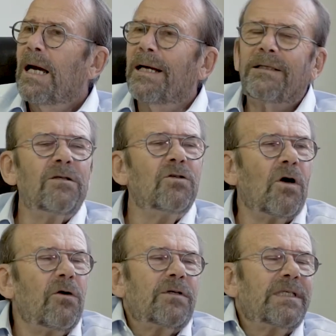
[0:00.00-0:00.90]
I didn't
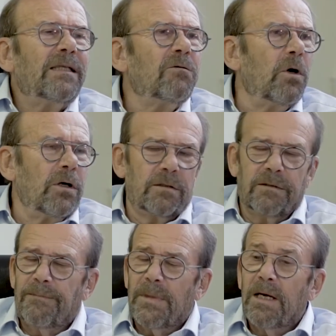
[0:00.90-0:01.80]
understand the word,
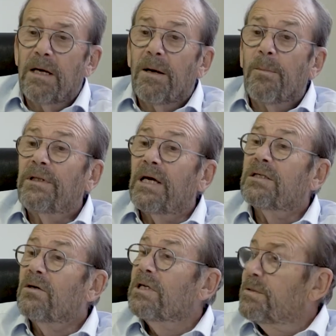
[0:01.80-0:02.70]
but I
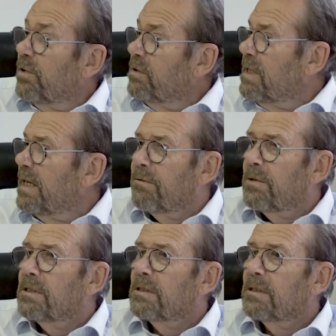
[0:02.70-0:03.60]
saw his body
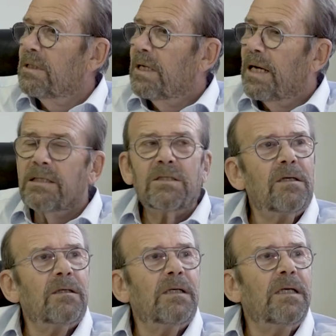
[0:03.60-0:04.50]
language, and
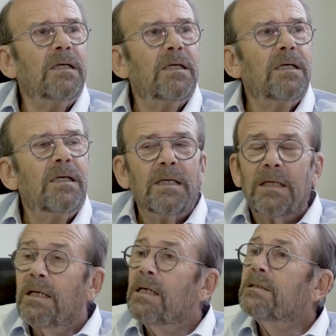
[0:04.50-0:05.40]
suddenly
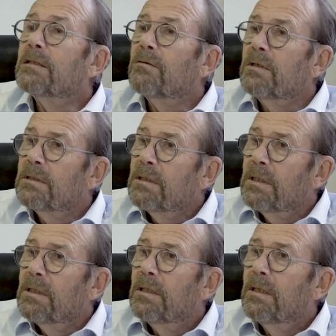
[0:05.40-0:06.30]
Niels
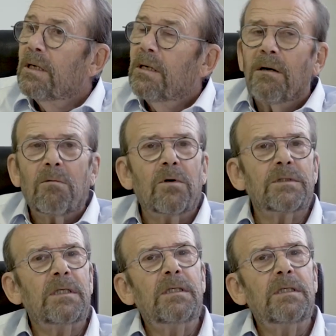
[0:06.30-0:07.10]
Christie was at